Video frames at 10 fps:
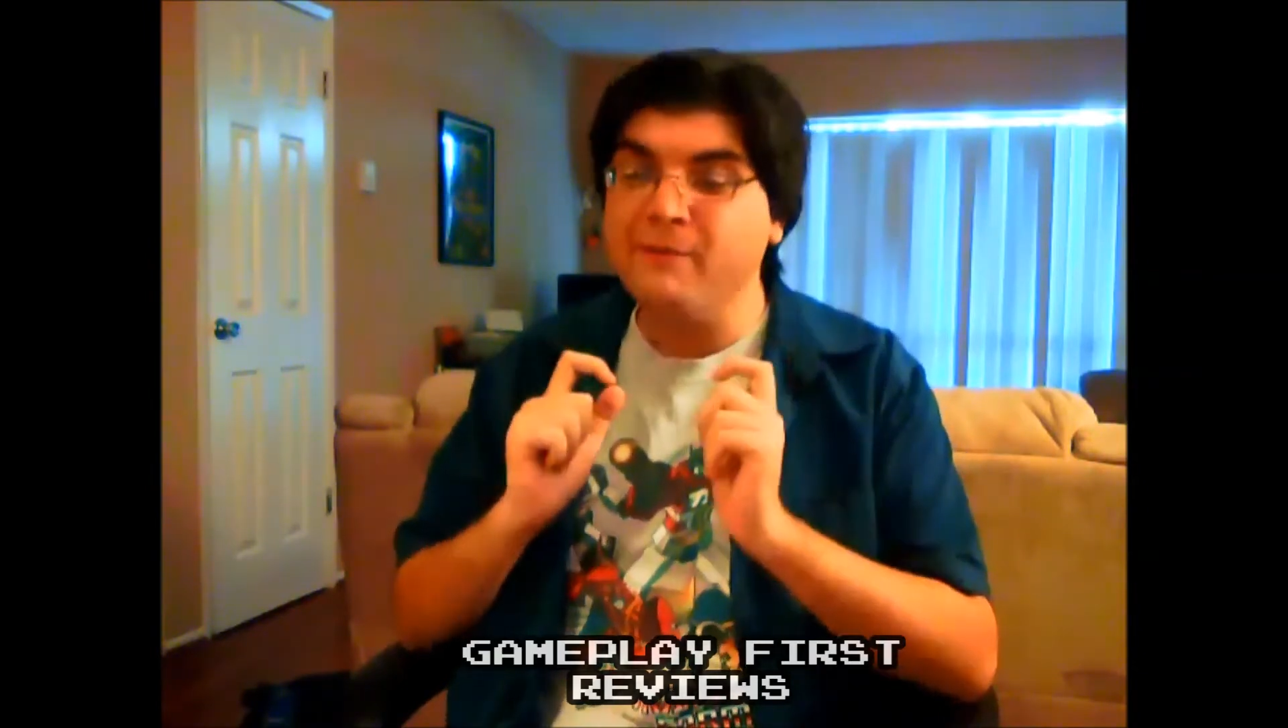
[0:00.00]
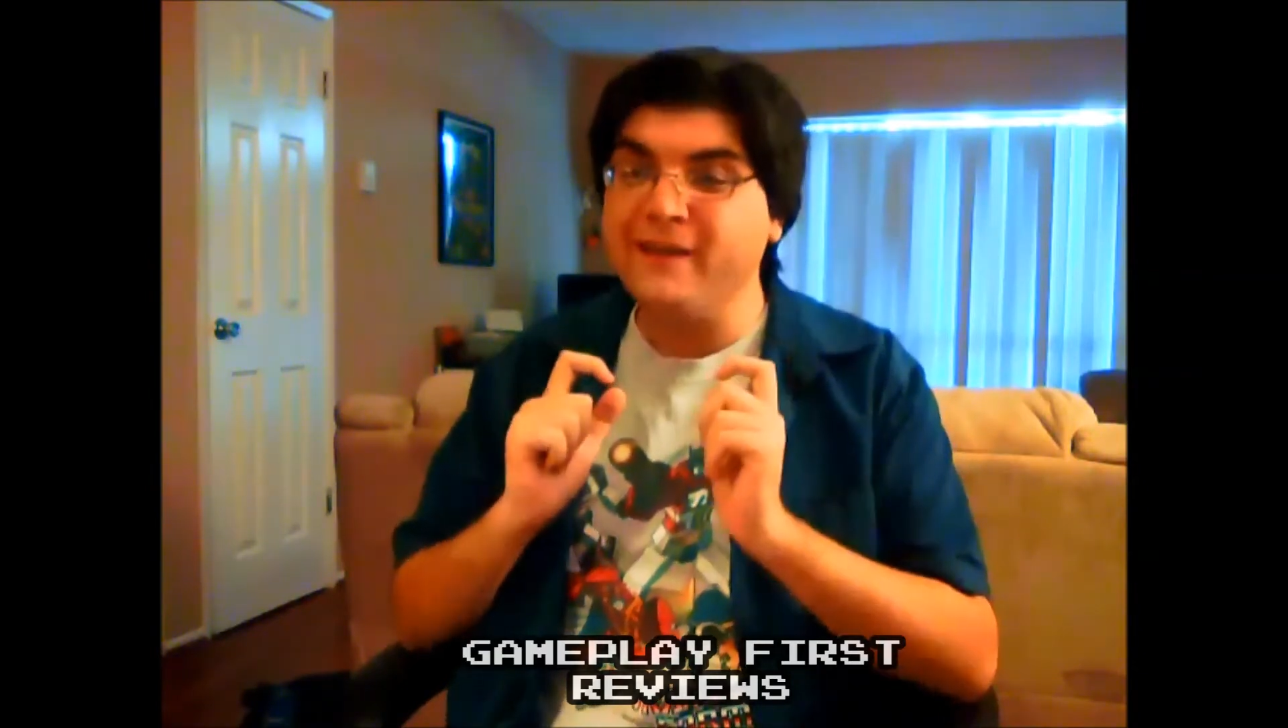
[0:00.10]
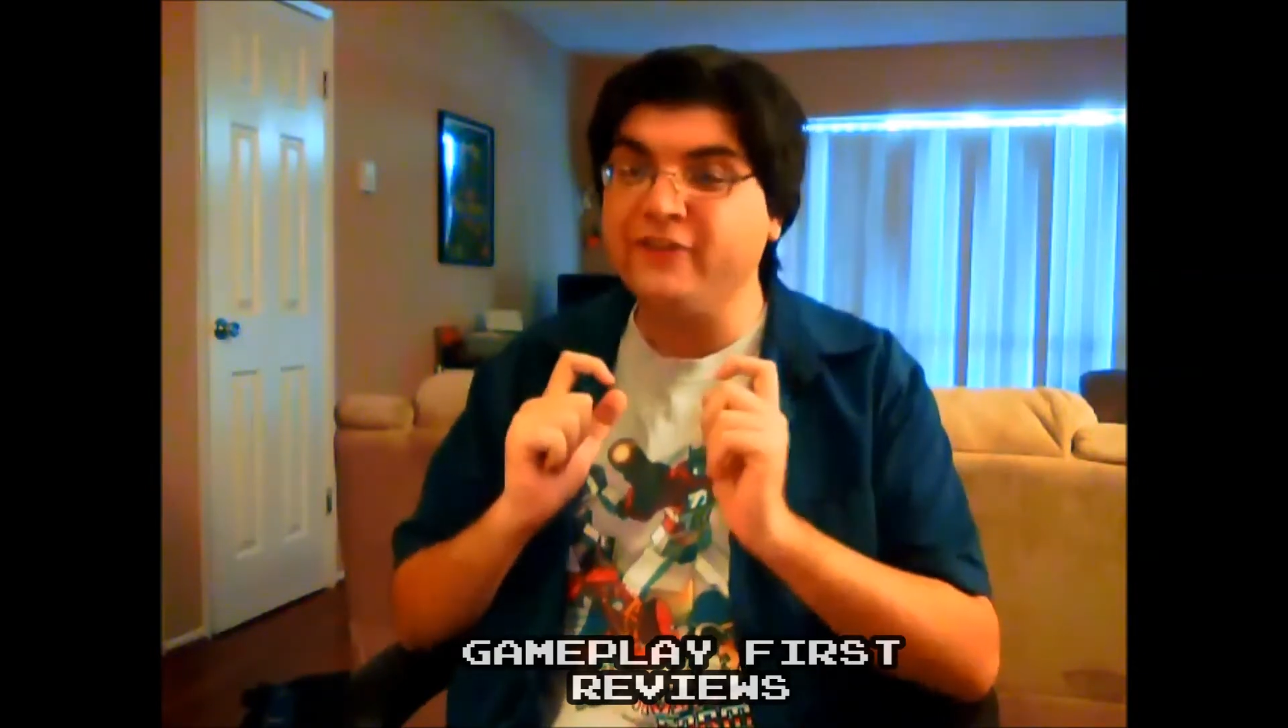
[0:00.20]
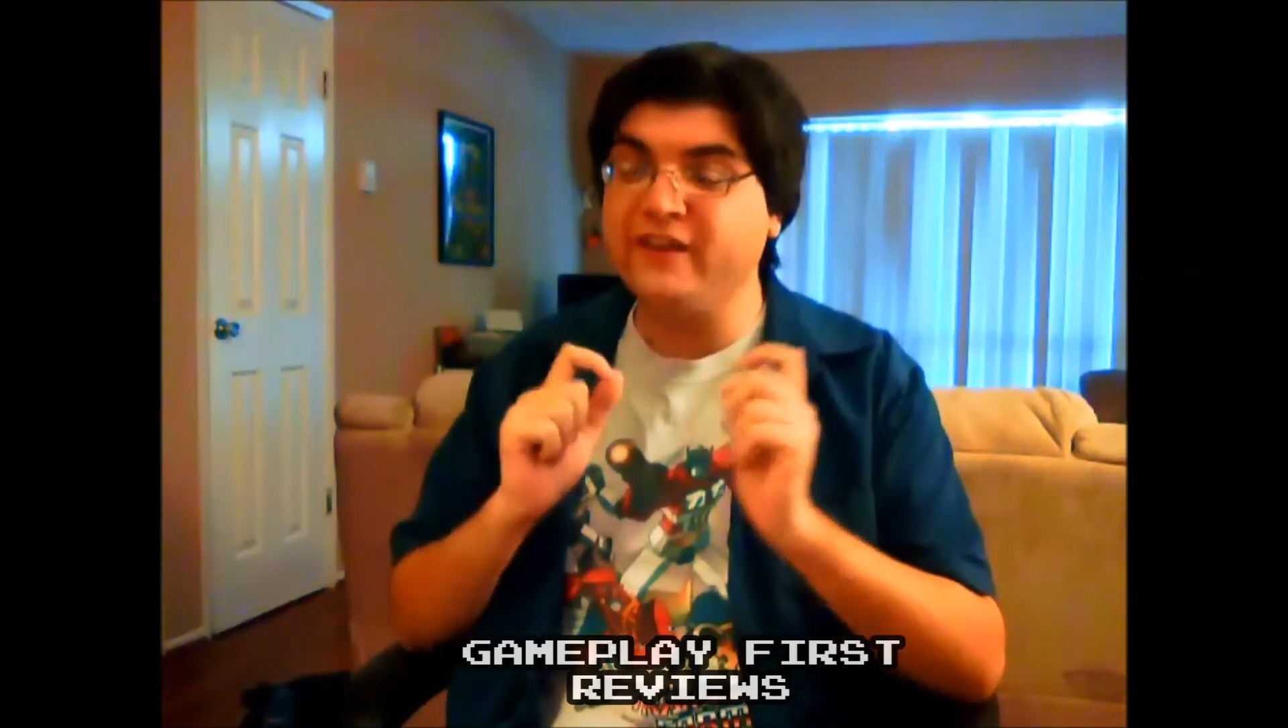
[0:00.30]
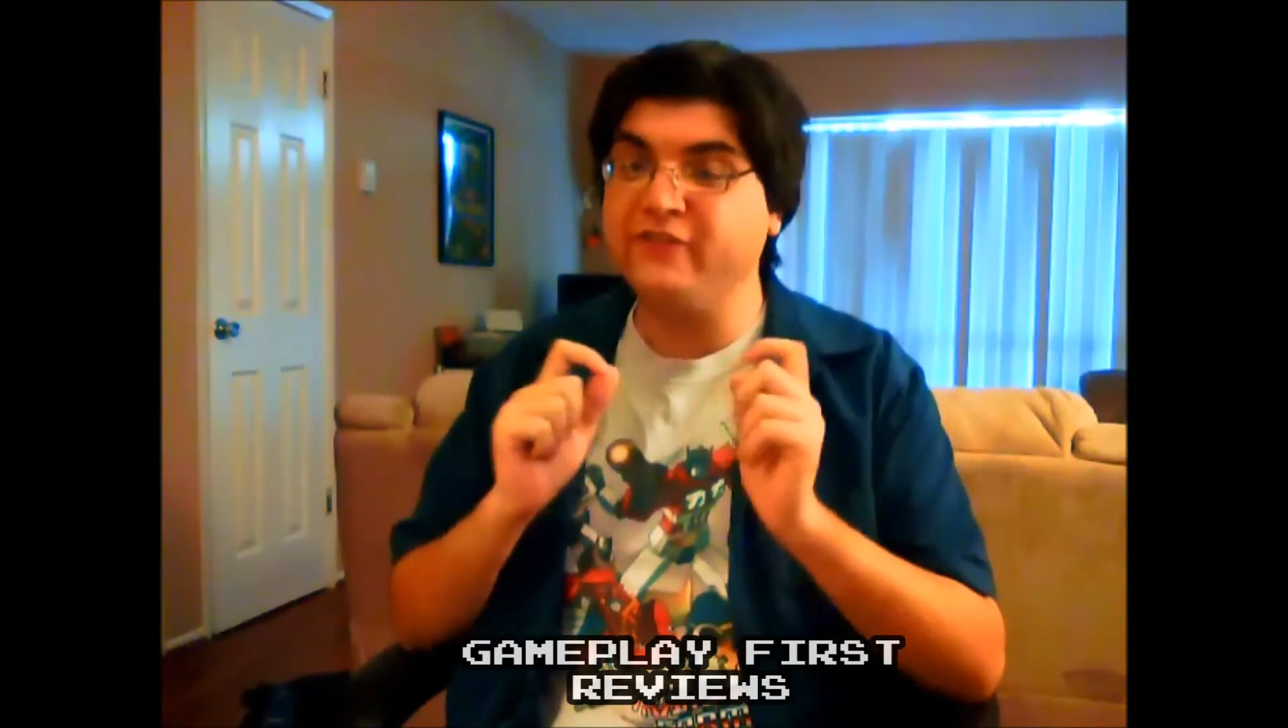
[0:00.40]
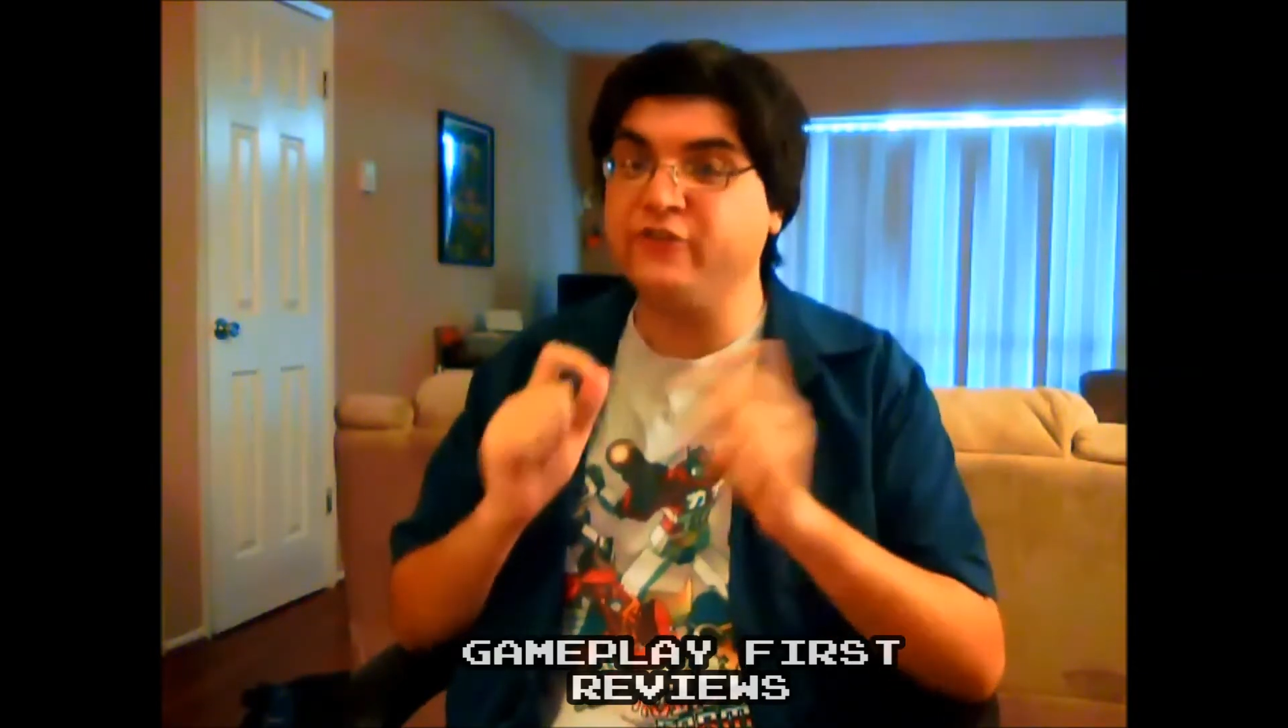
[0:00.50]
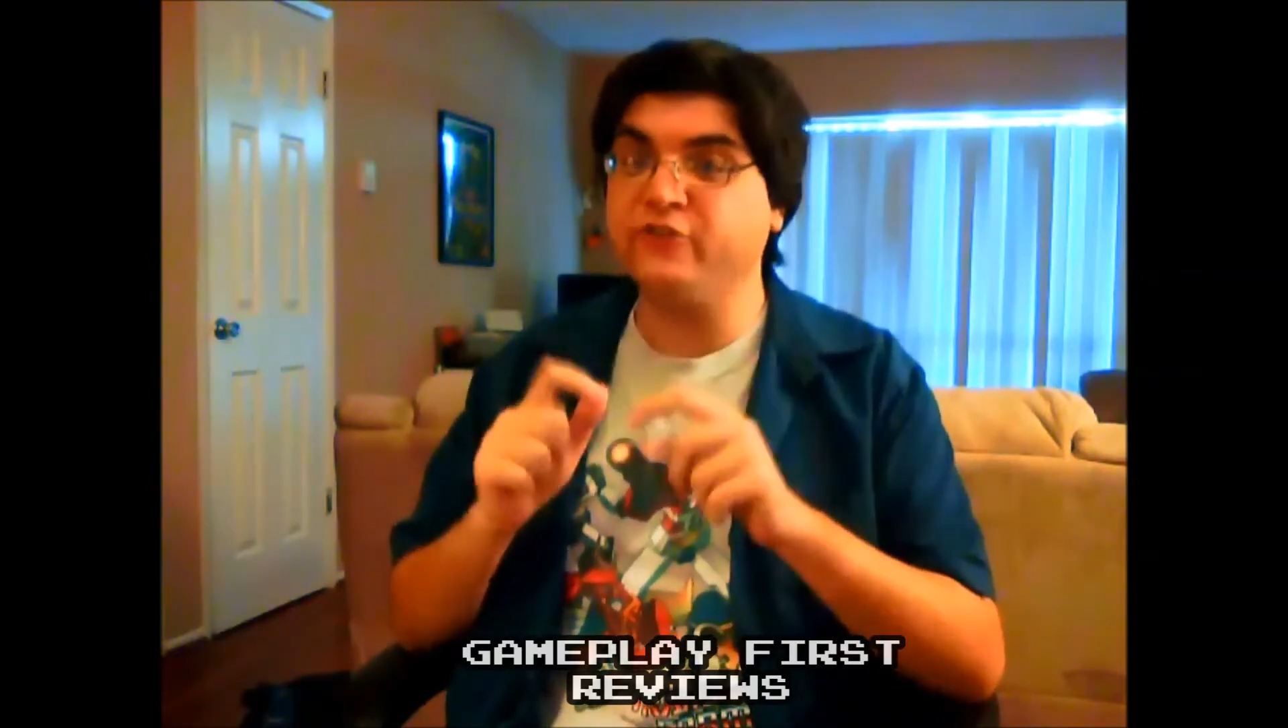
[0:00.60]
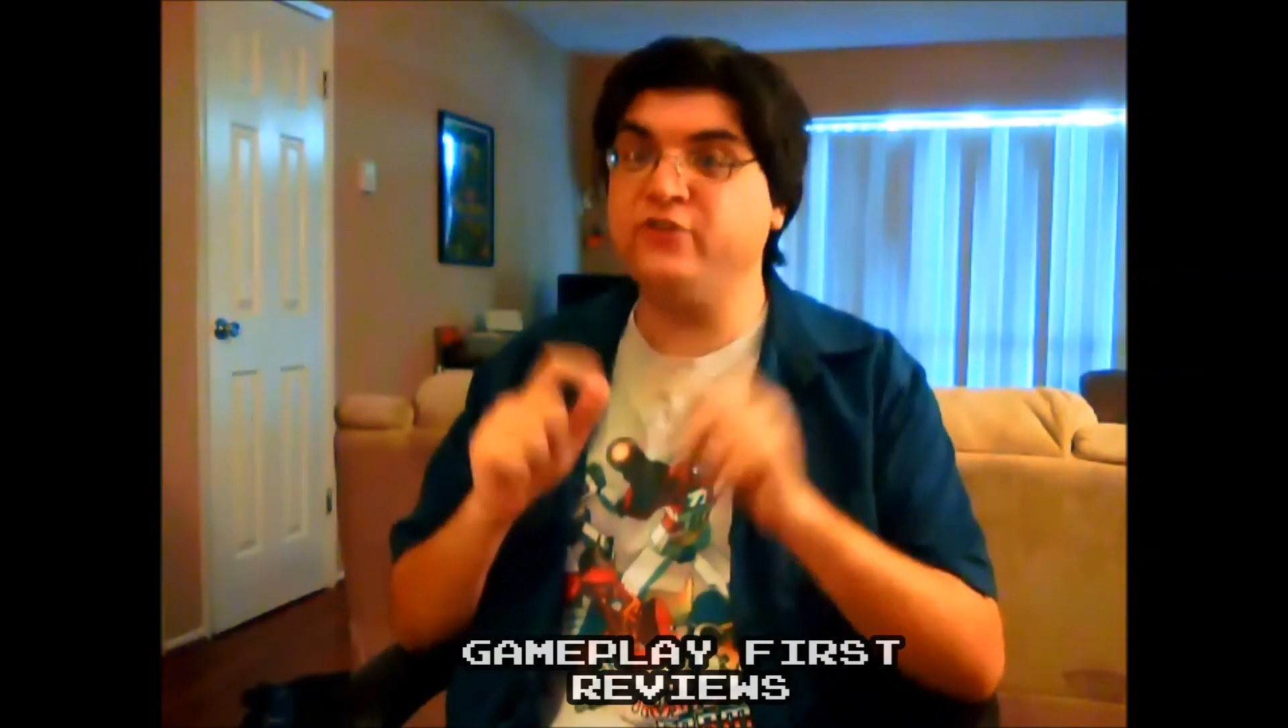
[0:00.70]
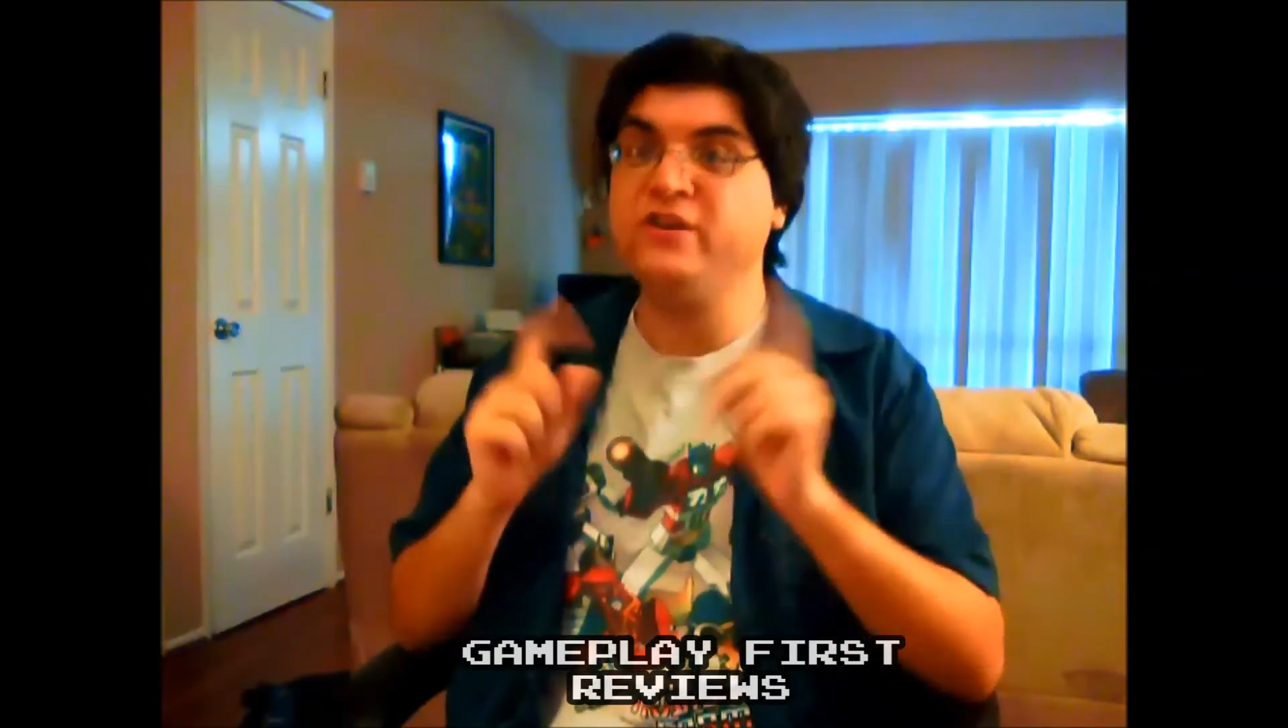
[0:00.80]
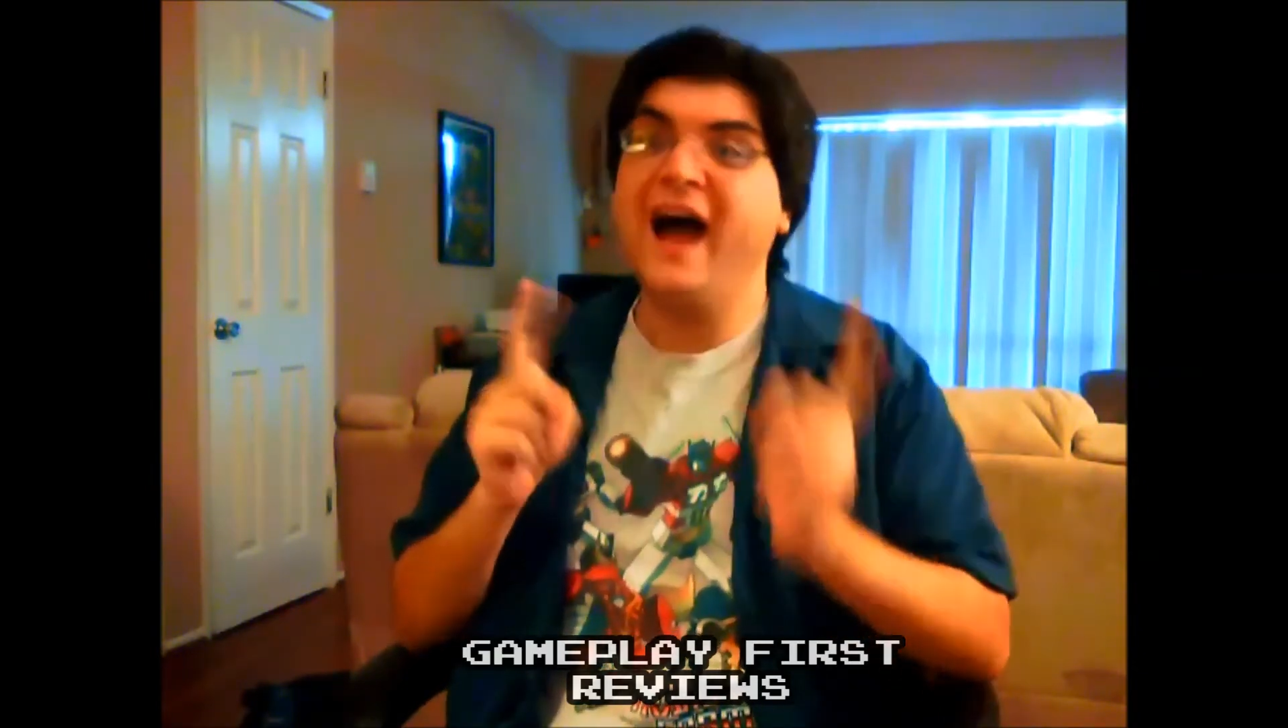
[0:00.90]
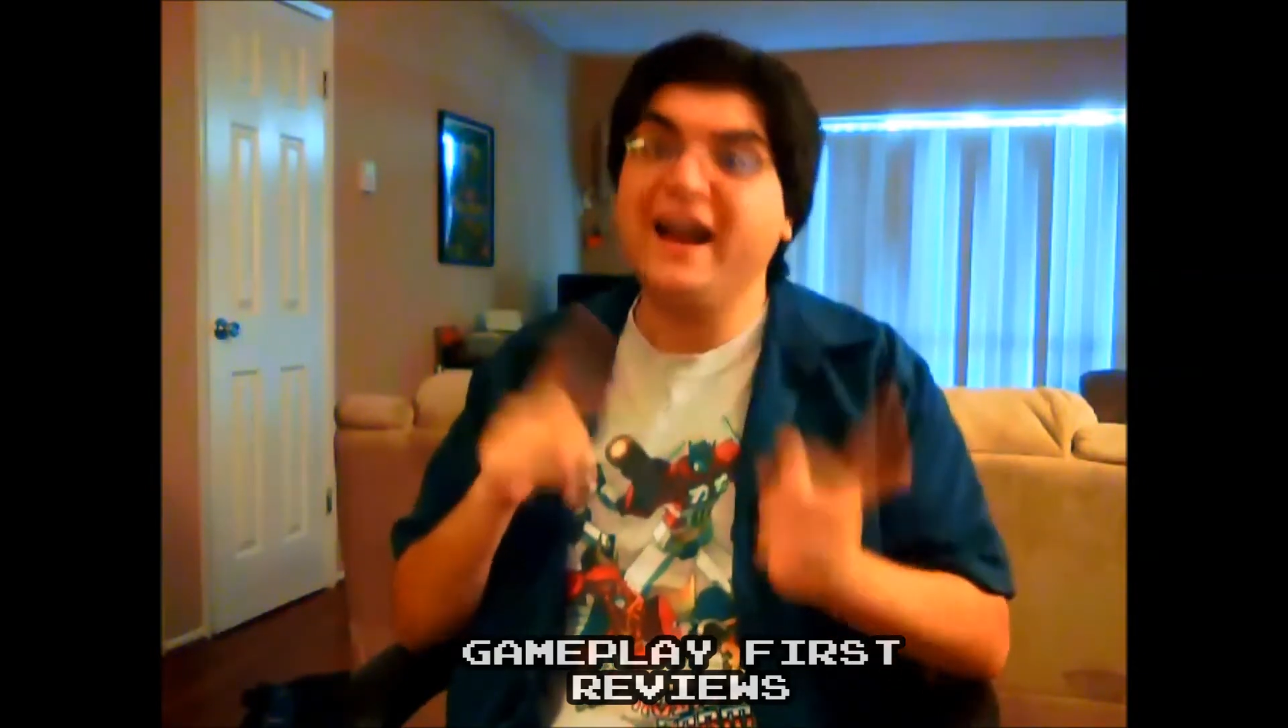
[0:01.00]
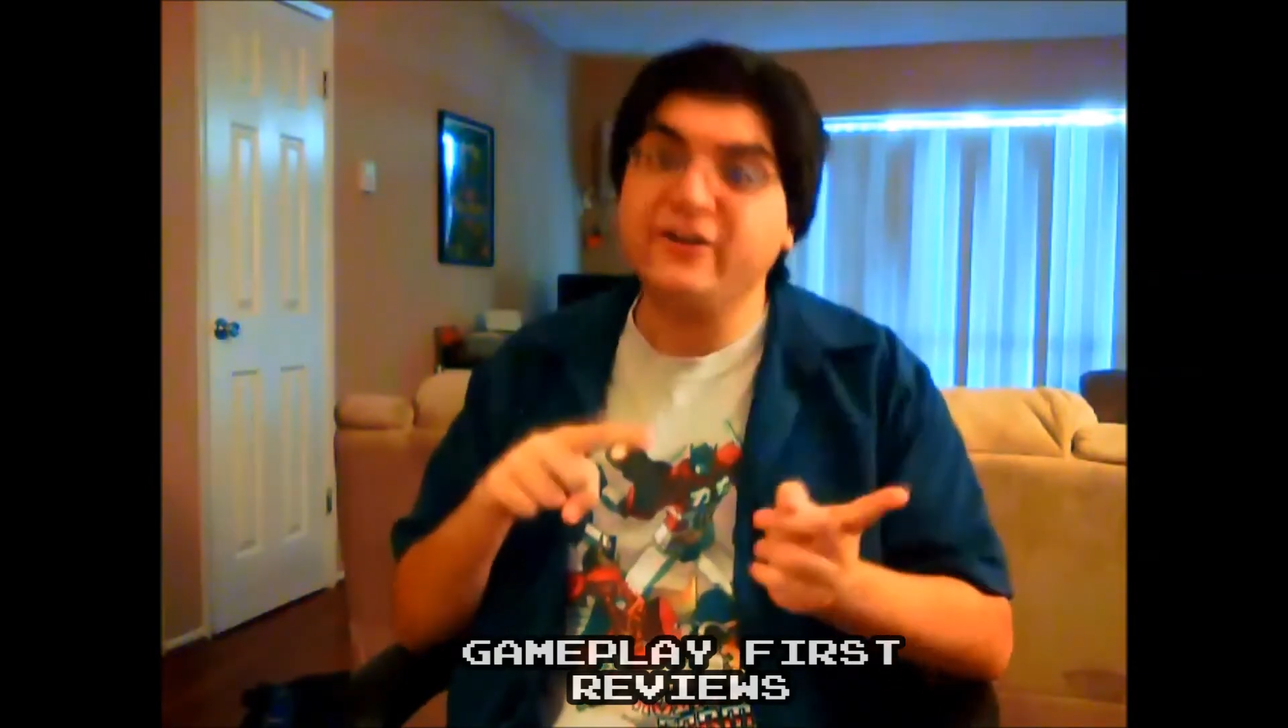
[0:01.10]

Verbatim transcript: is that if you're not